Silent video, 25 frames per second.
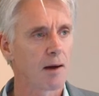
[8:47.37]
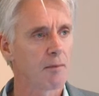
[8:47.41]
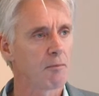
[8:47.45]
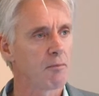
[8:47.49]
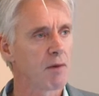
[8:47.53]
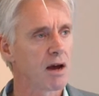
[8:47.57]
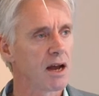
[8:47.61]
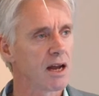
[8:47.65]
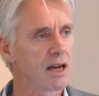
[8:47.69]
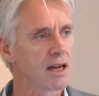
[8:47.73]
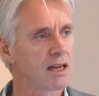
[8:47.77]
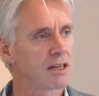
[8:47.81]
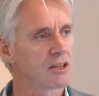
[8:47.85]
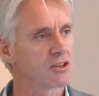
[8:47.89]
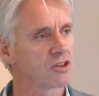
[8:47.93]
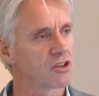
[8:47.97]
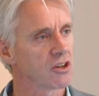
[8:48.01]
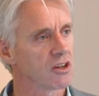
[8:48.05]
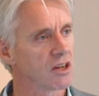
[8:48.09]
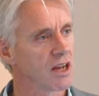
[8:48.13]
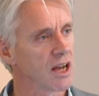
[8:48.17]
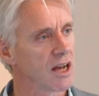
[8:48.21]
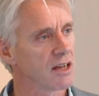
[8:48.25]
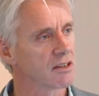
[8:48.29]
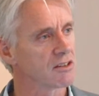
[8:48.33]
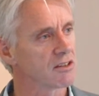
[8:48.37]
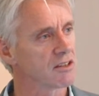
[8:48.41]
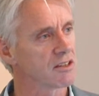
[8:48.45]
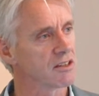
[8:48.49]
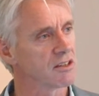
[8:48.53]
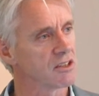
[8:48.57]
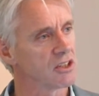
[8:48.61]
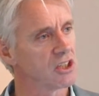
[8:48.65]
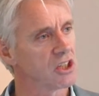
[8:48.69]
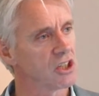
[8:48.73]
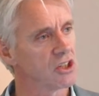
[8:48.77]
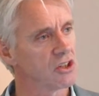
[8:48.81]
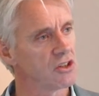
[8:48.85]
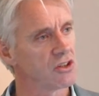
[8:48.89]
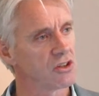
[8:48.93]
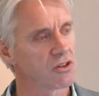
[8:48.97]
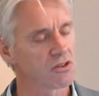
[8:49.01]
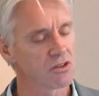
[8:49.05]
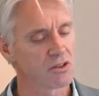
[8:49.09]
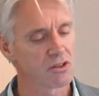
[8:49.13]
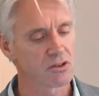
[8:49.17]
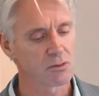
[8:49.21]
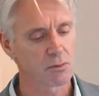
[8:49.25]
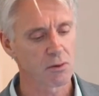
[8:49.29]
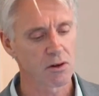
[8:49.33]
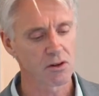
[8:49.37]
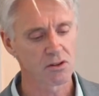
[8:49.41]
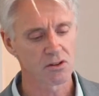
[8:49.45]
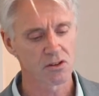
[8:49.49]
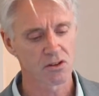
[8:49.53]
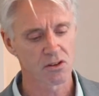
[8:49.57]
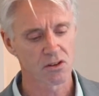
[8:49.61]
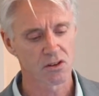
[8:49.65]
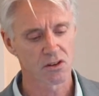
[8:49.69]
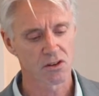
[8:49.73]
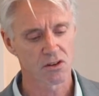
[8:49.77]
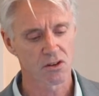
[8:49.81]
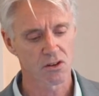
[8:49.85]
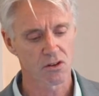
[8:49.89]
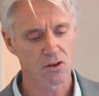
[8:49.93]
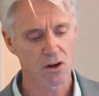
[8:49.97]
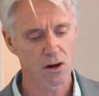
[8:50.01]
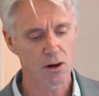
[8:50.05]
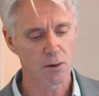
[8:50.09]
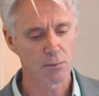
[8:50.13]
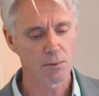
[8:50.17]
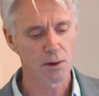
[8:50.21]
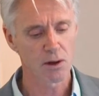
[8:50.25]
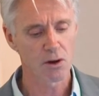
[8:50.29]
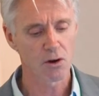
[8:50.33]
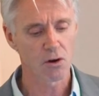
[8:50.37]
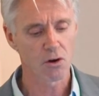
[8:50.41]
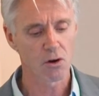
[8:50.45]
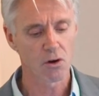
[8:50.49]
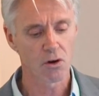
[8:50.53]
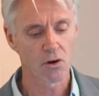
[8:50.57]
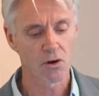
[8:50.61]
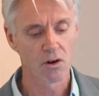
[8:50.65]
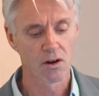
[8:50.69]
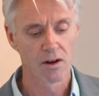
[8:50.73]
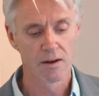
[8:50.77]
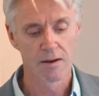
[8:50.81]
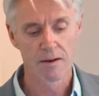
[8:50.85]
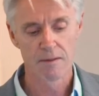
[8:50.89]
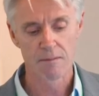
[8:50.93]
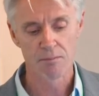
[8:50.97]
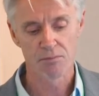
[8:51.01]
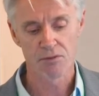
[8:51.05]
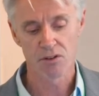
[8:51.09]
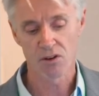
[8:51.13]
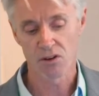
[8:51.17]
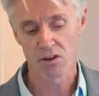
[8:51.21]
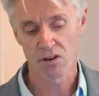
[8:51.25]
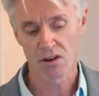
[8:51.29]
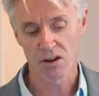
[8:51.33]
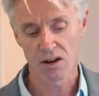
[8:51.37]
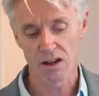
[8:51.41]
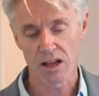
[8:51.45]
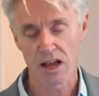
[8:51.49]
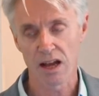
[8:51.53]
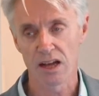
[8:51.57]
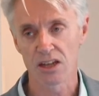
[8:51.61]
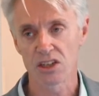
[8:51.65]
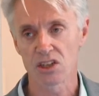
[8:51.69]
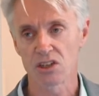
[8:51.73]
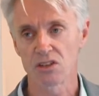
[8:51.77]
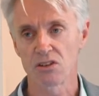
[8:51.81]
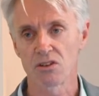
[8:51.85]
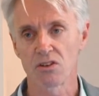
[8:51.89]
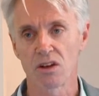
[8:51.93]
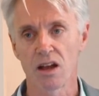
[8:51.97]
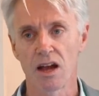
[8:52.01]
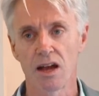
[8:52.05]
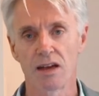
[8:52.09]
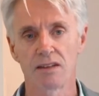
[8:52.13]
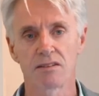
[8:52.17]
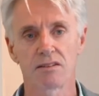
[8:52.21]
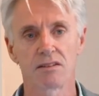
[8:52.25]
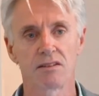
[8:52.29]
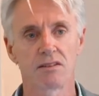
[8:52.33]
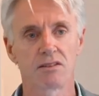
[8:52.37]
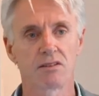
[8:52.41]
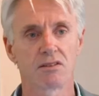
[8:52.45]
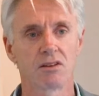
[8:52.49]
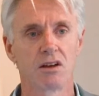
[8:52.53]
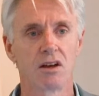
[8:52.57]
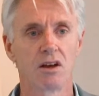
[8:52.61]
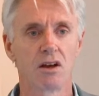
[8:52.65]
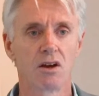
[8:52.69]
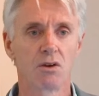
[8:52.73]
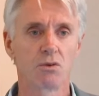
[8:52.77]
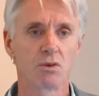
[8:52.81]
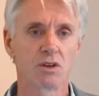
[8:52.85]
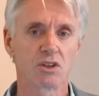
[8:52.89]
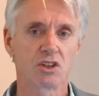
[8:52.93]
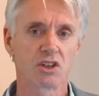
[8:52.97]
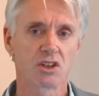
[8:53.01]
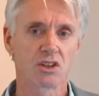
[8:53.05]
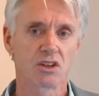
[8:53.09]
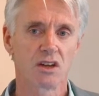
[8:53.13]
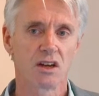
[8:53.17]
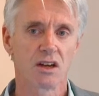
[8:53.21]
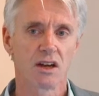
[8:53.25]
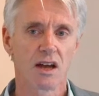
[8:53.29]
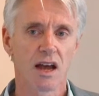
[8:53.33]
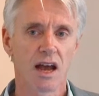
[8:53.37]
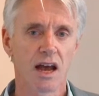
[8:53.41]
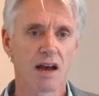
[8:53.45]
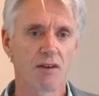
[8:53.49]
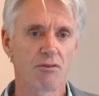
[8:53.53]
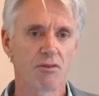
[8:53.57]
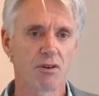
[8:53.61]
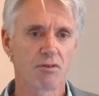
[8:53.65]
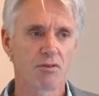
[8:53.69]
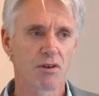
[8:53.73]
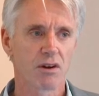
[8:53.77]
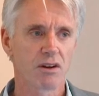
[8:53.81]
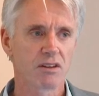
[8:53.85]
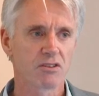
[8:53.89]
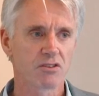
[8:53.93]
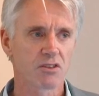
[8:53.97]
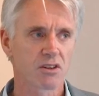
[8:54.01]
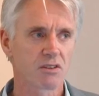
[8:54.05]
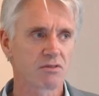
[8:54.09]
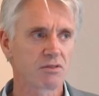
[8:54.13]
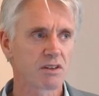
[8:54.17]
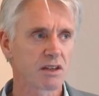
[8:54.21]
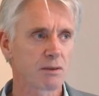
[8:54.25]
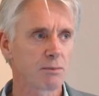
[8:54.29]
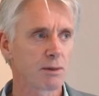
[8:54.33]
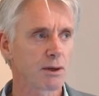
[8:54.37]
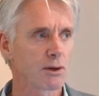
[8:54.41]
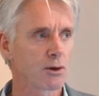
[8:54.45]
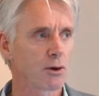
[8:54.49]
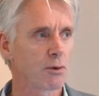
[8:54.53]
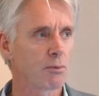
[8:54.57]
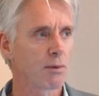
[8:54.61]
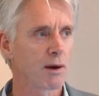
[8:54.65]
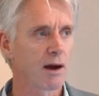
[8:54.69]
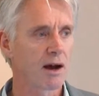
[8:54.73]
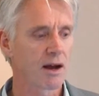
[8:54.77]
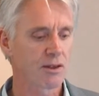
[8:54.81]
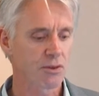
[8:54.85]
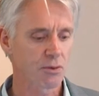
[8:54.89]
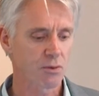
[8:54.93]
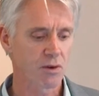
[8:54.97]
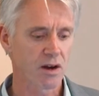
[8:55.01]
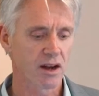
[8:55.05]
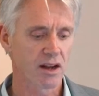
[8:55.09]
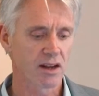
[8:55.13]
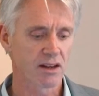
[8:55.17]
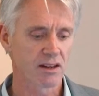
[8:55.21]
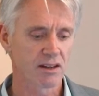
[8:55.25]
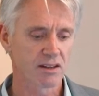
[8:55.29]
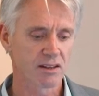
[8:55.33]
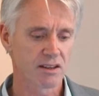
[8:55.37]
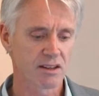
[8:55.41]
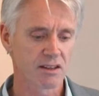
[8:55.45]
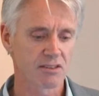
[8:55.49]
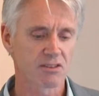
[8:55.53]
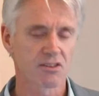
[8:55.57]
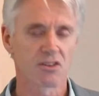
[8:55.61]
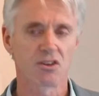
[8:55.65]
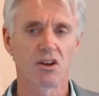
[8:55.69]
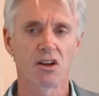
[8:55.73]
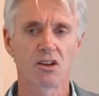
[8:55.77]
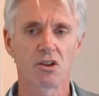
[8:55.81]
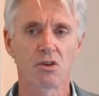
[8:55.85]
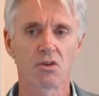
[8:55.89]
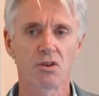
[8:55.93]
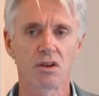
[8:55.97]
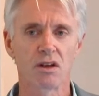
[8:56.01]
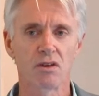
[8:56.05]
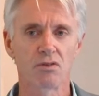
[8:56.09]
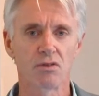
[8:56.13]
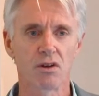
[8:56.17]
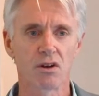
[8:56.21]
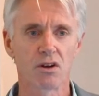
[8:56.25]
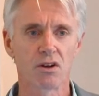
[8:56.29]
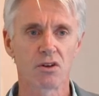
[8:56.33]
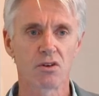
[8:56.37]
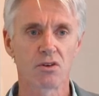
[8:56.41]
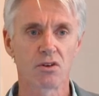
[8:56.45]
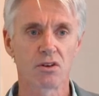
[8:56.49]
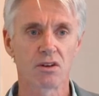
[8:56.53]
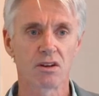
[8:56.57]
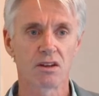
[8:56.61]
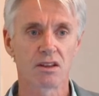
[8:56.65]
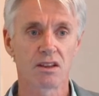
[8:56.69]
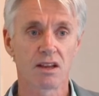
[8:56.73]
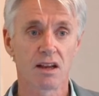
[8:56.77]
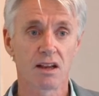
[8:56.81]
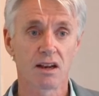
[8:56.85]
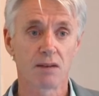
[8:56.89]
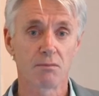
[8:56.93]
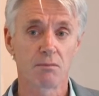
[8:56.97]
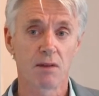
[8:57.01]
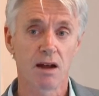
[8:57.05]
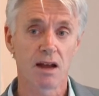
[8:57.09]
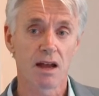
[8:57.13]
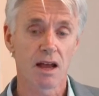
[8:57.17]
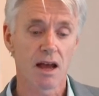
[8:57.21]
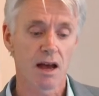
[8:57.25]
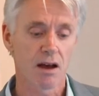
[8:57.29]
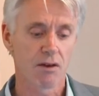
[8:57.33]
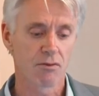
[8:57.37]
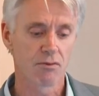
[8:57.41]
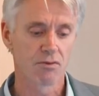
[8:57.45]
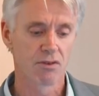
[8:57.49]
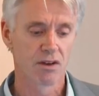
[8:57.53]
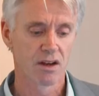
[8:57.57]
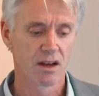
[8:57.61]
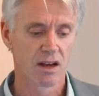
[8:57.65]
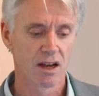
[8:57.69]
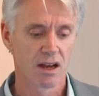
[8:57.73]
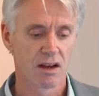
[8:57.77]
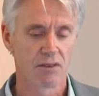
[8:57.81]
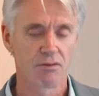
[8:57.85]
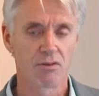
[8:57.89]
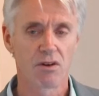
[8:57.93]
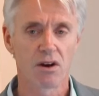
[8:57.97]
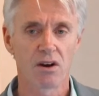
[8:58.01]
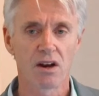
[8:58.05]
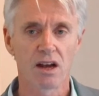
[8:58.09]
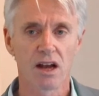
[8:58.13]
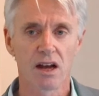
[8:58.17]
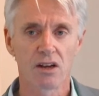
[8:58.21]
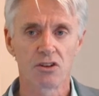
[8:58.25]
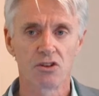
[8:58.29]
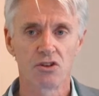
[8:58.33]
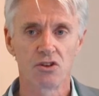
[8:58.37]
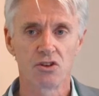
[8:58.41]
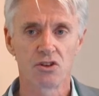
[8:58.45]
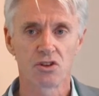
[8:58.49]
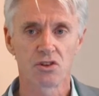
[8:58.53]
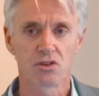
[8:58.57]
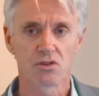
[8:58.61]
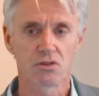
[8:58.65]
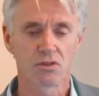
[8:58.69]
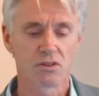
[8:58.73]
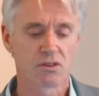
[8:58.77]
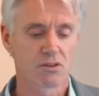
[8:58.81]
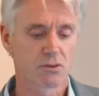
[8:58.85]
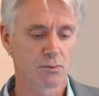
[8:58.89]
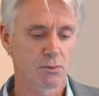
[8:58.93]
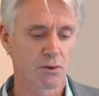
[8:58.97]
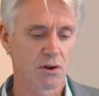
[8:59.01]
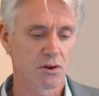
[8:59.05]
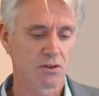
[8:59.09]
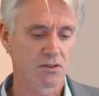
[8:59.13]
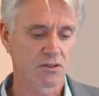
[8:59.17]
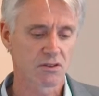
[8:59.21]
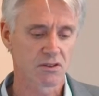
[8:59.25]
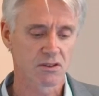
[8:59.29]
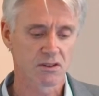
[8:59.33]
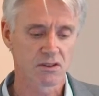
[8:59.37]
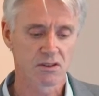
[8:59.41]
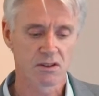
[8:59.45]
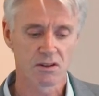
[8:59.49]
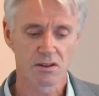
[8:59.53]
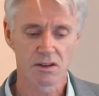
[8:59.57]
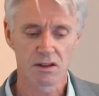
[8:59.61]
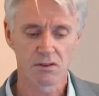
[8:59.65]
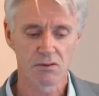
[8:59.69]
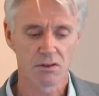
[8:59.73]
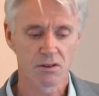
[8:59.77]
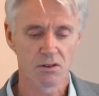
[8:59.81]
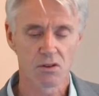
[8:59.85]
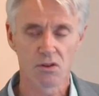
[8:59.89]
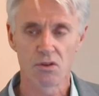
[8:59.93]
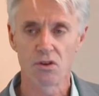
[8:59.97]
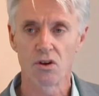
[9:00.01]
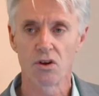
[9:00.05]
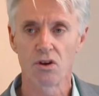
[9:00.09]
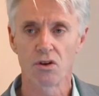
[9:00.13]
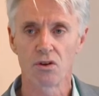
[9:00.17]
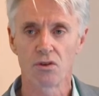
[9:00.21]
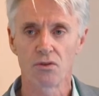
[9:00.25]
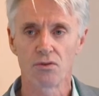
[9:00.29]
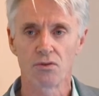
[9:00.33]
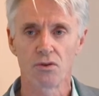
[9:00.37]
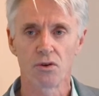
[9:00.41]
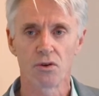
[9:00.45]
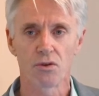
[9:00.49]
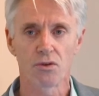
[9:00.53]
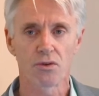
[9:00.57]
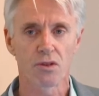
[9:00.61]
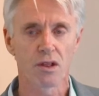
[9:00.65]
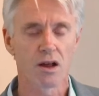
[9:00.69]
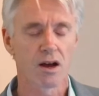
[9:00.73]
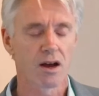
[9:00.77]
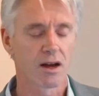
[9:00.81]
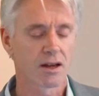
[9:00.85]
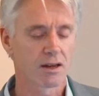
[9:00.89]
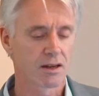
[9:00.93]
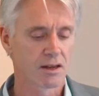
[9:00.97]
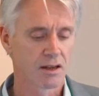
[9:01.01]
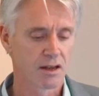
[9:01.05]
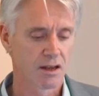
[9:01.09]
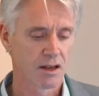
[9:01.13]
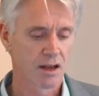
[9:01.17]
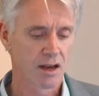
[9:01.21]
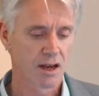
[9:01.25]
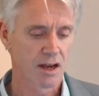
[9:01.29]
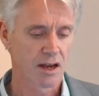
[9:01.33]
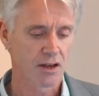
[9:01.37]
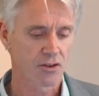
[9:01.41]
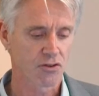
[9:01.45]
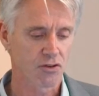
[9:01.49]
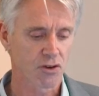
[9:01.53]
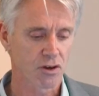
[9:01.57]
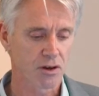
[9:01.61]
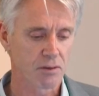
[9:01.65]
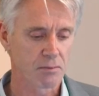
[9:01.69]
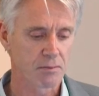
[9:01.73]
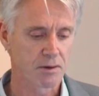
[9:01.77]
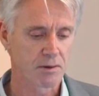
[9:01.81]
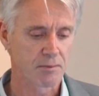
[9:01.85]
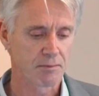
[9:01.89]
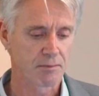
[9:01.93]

may turn out to continue to respond to therapy, or there are occasional cases which have a very sort of typical pathway and things are not looking very good, and then may have a very unusual response to even third or fourth line treatment.